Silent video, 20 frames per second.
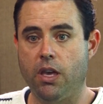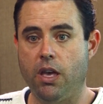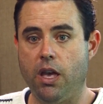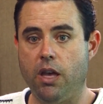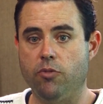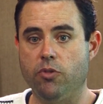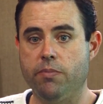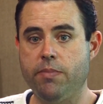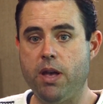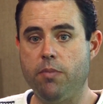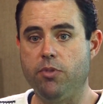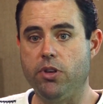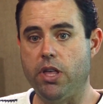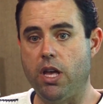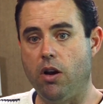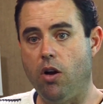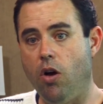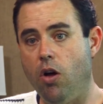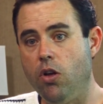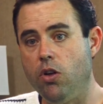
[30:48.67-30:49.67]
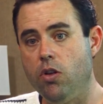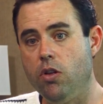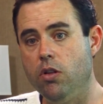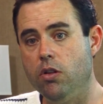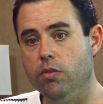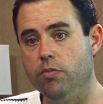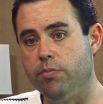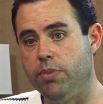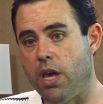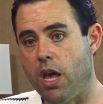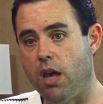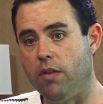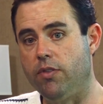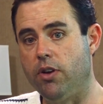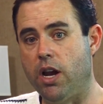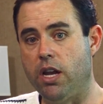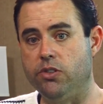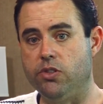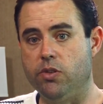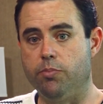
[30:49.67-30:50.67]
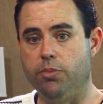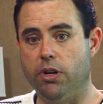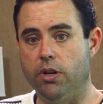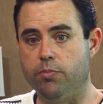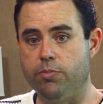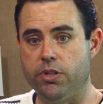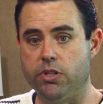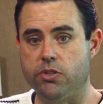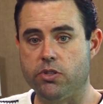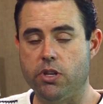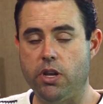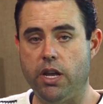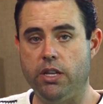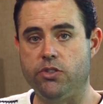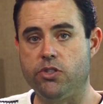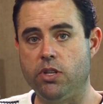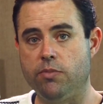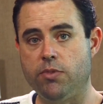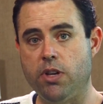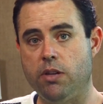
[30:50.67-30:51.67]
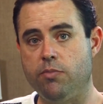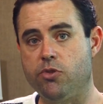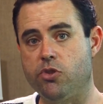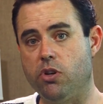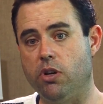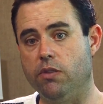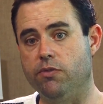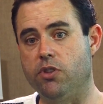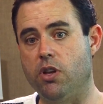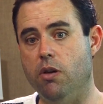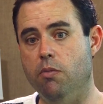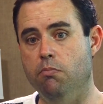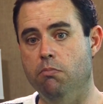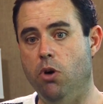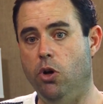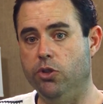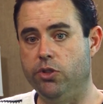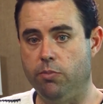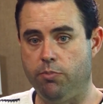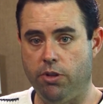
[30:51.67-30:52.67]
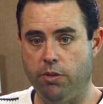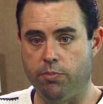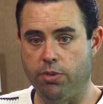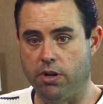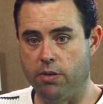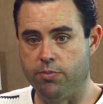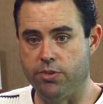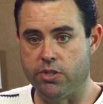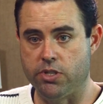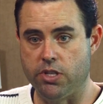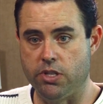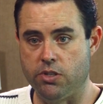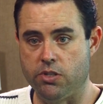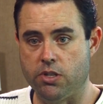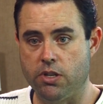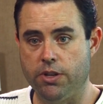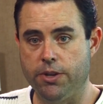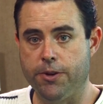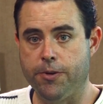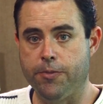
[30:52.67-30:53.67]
And remember that all behavior has a purpose and sometimes serves multiple purposes.